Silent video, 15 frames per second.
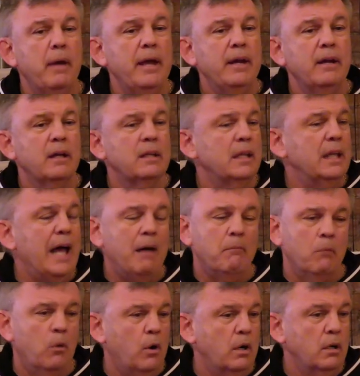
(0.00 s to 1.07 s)
paid a
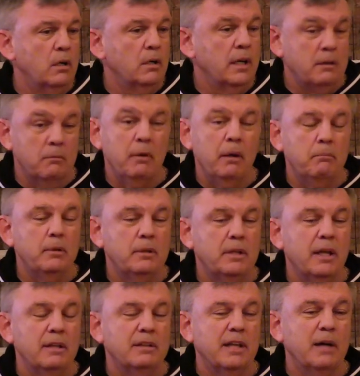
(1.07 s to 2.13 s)
lot more. And it might be
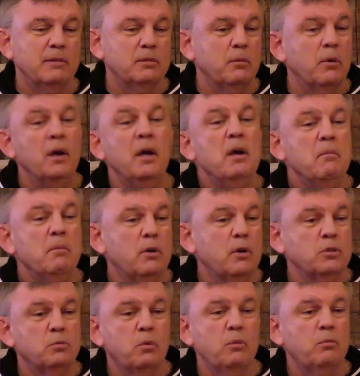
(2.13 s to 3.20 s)
10 times more
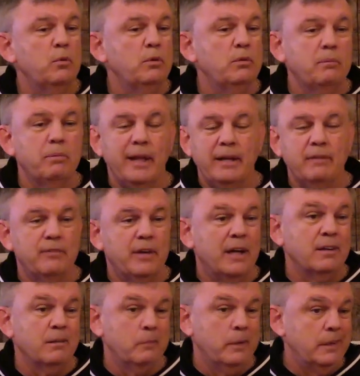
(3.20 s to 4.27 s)
because what would Plant have
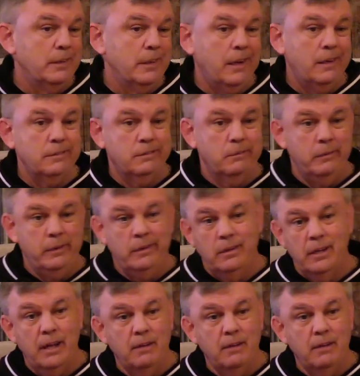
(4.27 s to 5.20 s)
gotten? A million dollars, a million and a